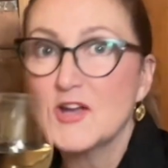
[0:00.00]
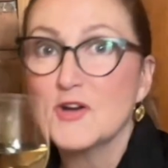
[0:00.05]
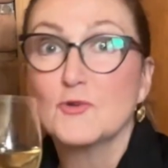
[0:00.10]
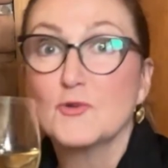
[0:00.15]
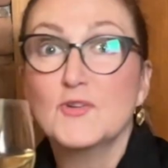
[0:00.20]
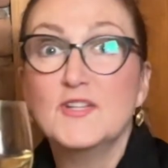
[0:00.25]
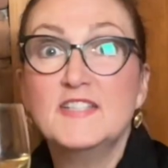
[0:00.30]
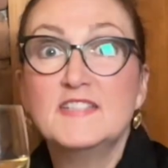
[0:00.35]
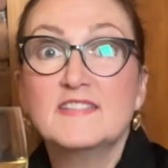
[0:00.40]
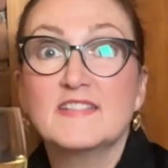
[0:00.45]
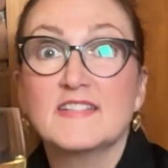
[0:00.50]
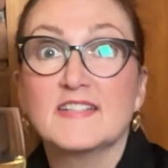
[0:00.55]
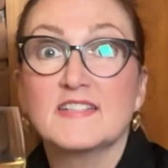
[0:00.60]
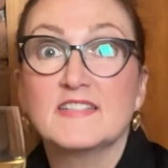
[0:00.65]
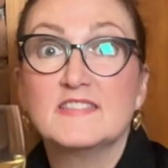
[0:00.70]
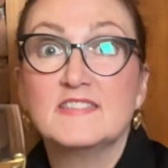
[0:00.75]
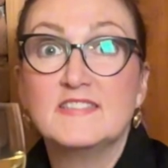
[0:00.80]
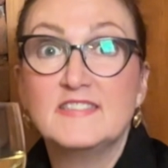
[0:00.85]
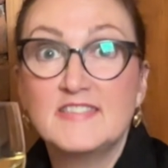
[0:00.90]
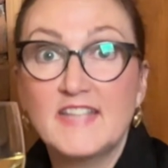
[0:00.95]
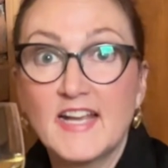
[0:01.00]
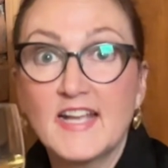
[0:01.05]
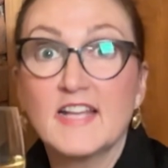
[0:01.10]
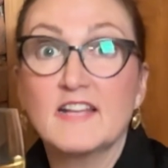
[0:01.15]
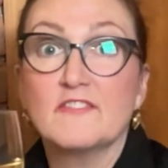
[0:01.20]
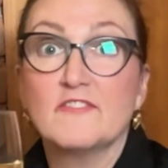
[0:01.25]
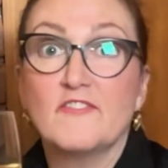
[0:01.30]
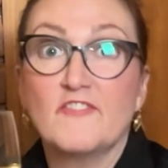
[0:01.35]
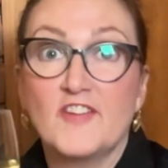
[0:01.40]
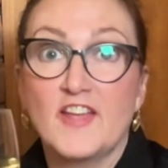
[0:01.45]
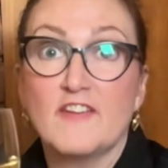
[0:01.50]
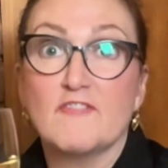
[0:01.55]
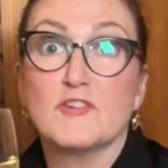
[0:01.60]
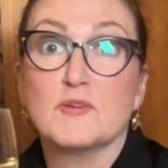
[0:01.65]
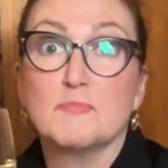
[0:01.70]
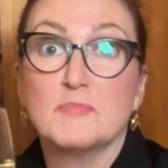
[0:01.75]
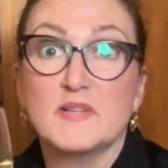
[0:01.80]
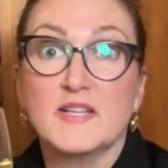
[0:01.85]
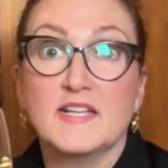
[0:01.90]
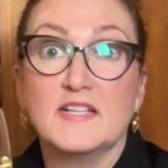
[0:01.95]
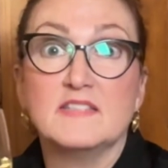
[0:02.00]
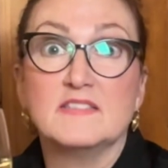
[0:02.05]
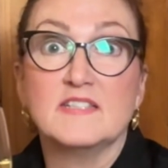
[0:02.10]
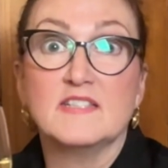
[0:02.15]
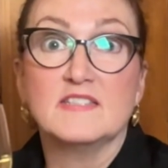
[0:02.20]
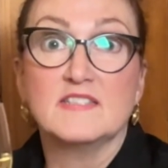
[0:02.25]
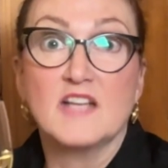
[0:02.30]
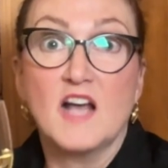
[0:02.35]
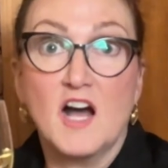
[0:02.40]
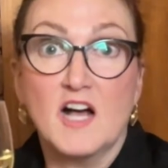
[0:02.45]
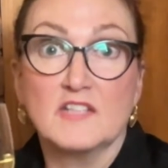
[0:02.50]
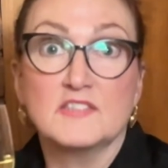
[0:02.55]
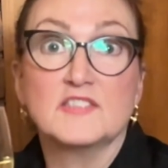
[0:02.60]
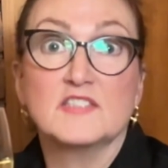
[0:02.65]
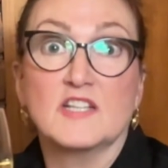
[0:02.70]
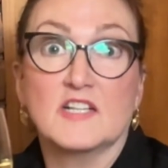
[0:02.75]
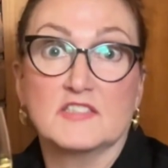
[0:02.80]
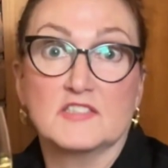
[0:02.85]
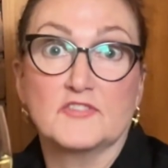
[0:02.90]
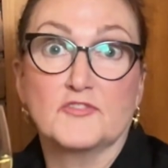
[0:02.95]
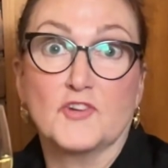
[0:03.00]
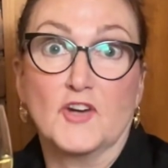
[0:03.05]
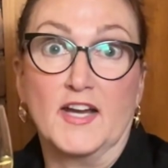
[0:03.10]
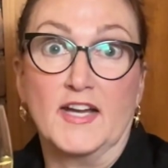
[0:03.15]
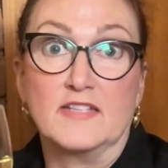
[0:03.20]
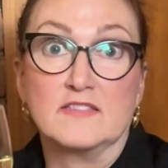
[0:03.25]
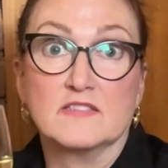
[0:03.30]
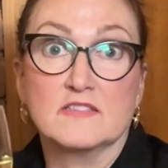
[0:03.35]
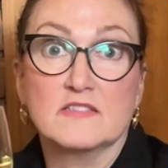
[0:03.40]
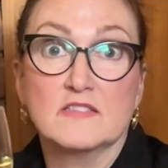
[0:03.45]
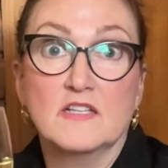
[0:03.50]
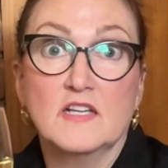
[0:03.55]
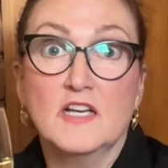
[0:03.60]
Riesling's second favorite place is Alsace, France.